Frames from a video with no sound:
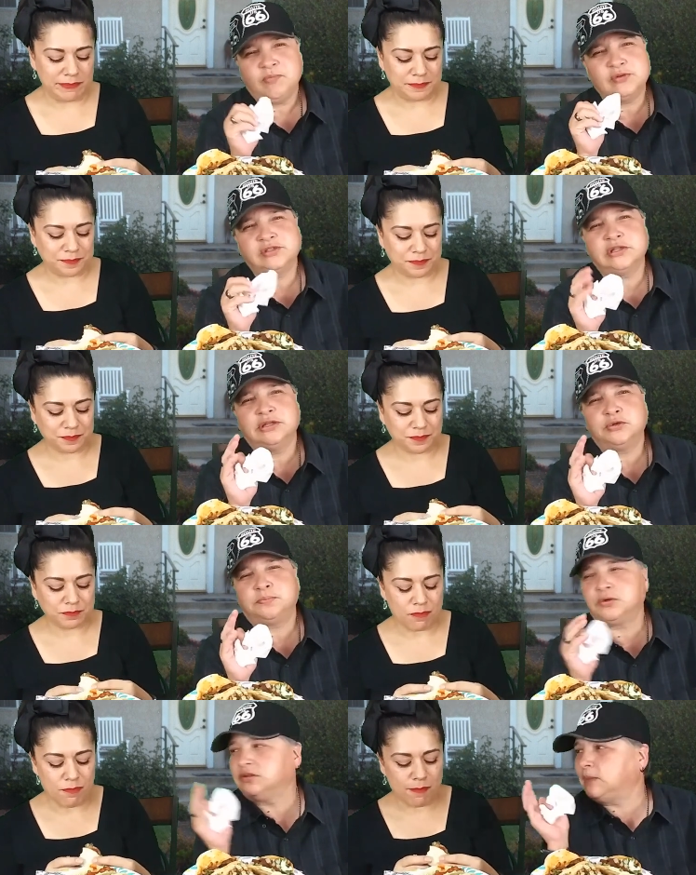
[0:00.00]
Speaker 1: There's a
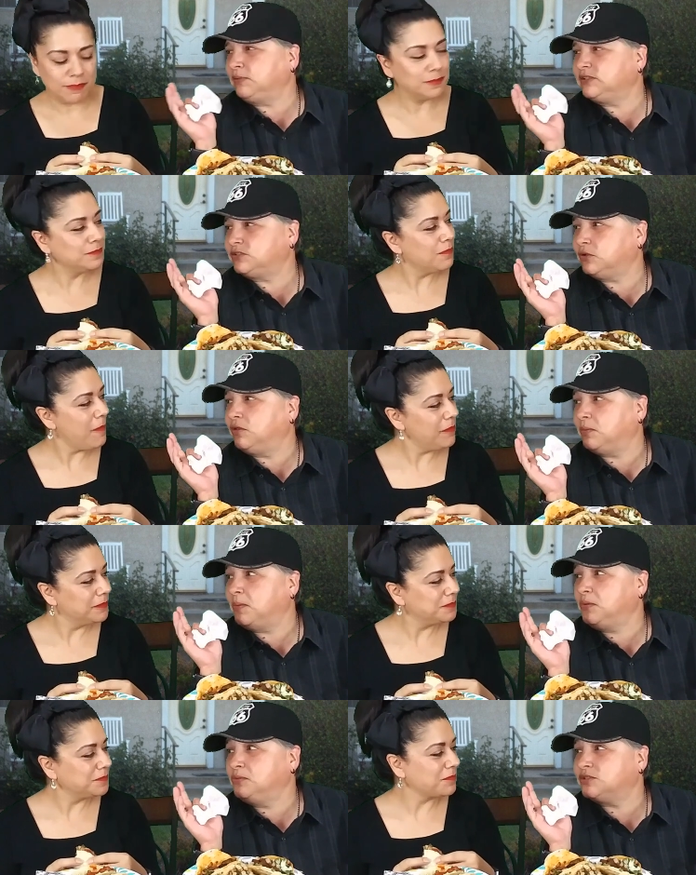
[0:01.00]
little burger. That place is still there.
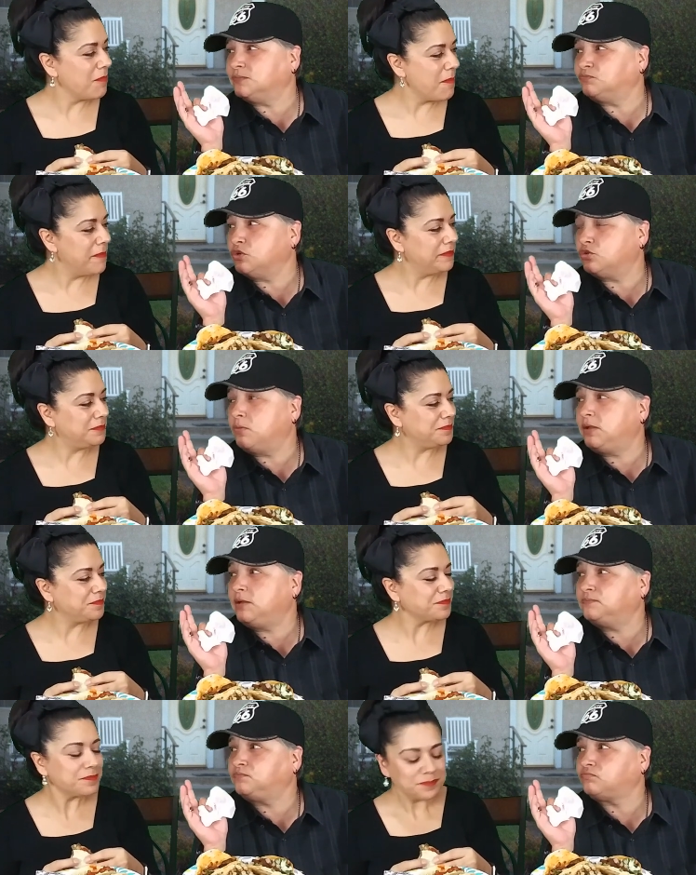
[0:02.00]
Remember we, we drove by
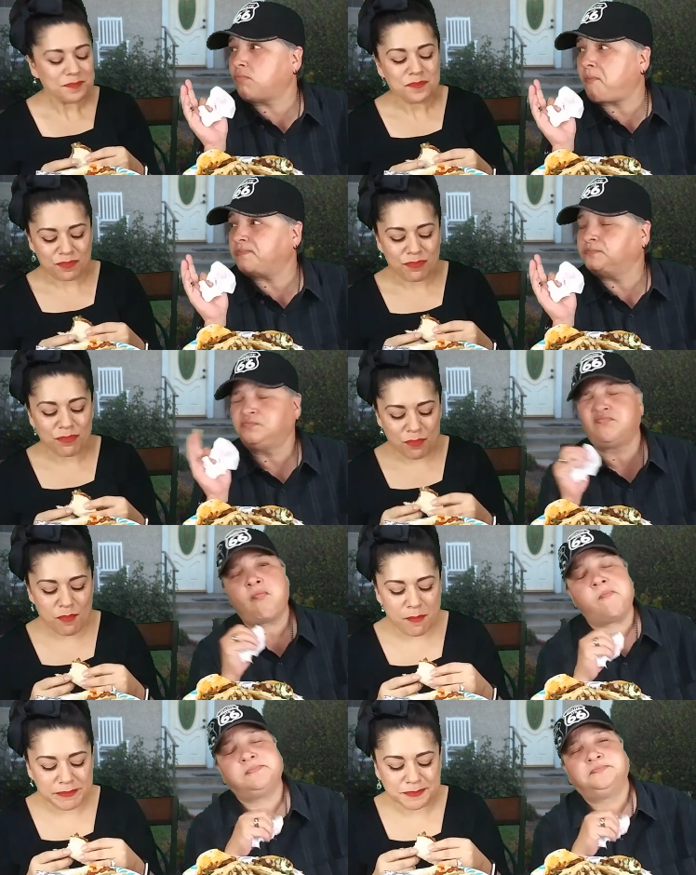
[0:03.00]
it?
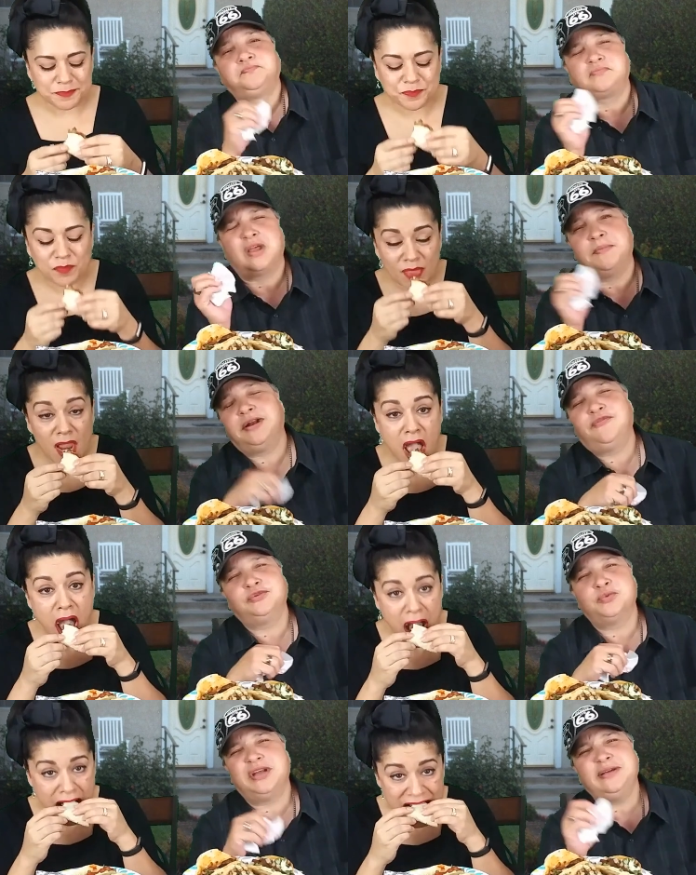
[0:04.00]
On my
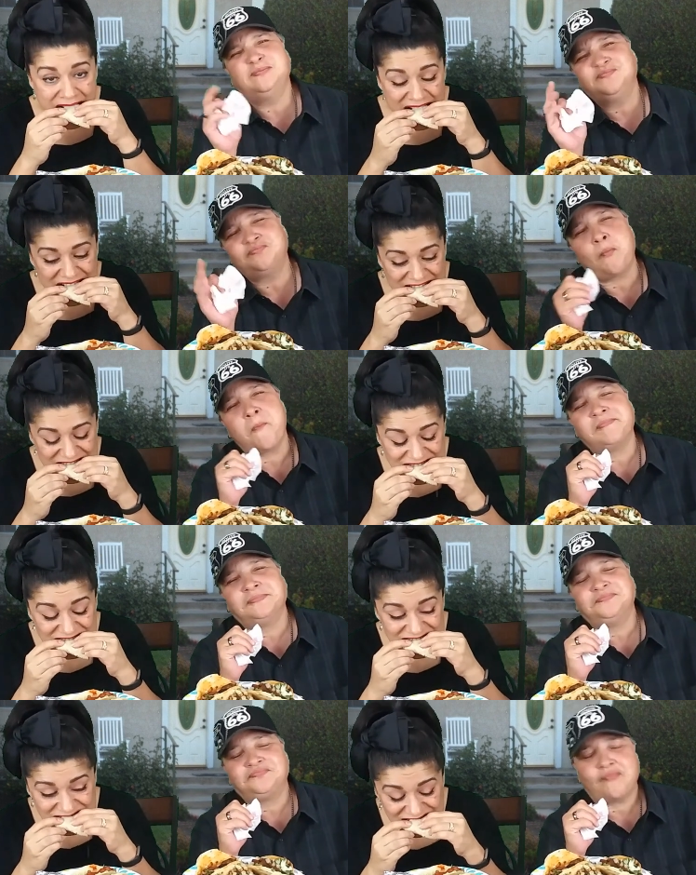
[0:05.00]
different wedding?
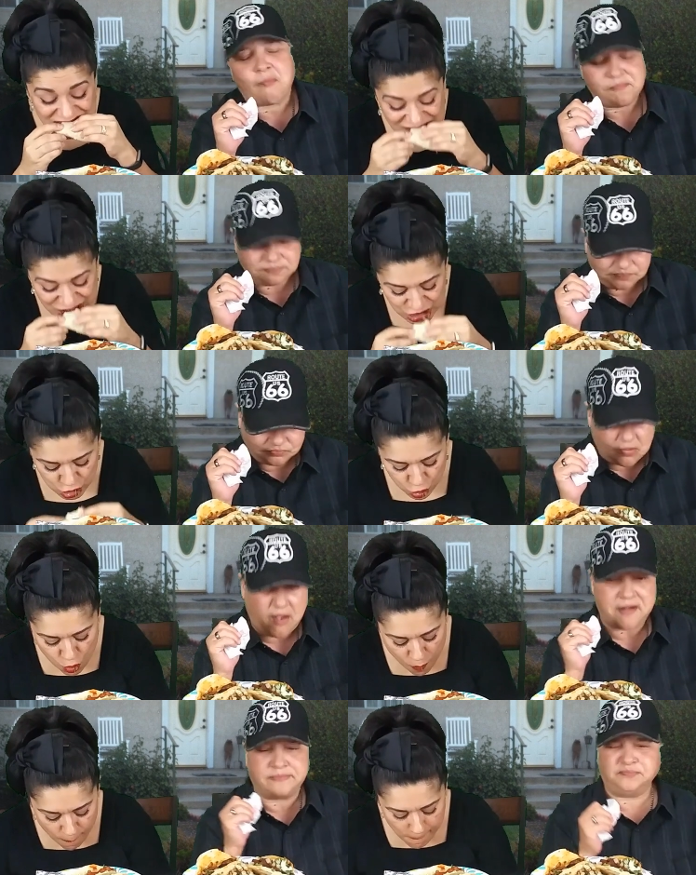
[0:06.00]
Mm-hmm.
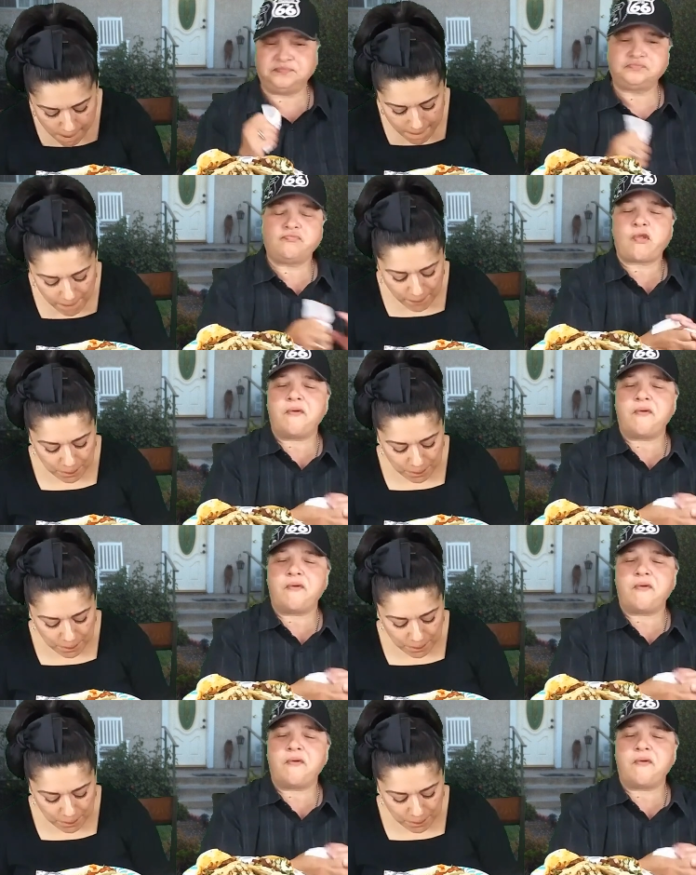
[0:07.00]
Mm-hmm. Um,